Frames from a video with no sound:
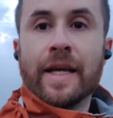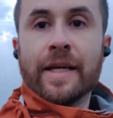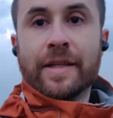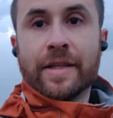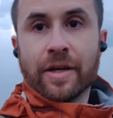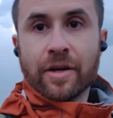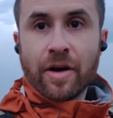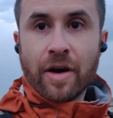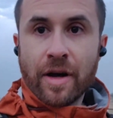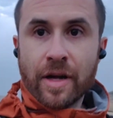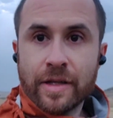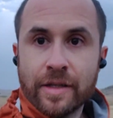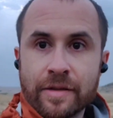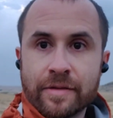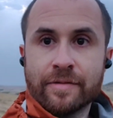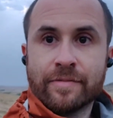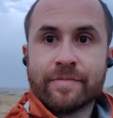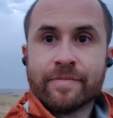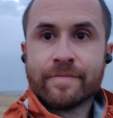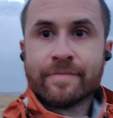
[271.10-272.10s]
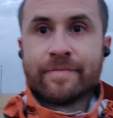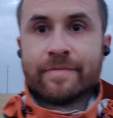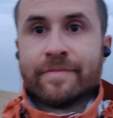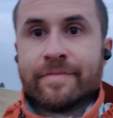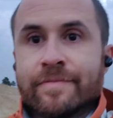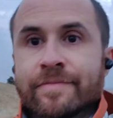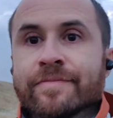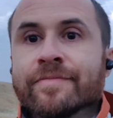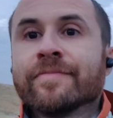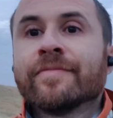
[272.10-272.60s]
later on
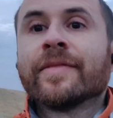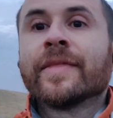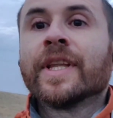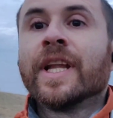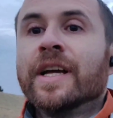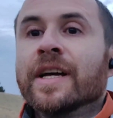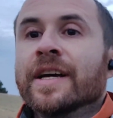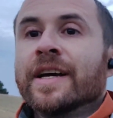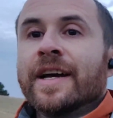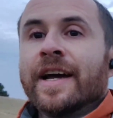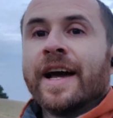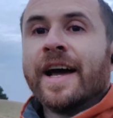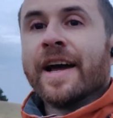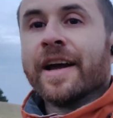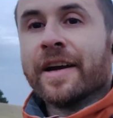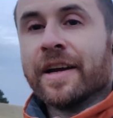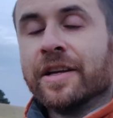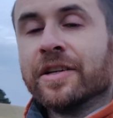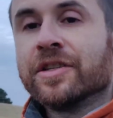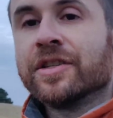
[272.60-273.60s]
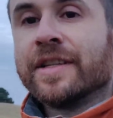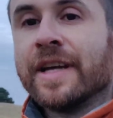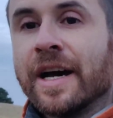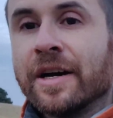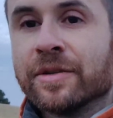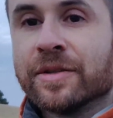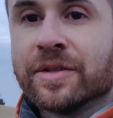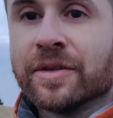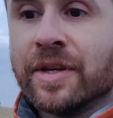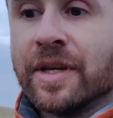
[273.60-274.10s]
I reached
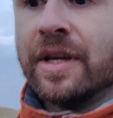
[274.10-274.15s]
out to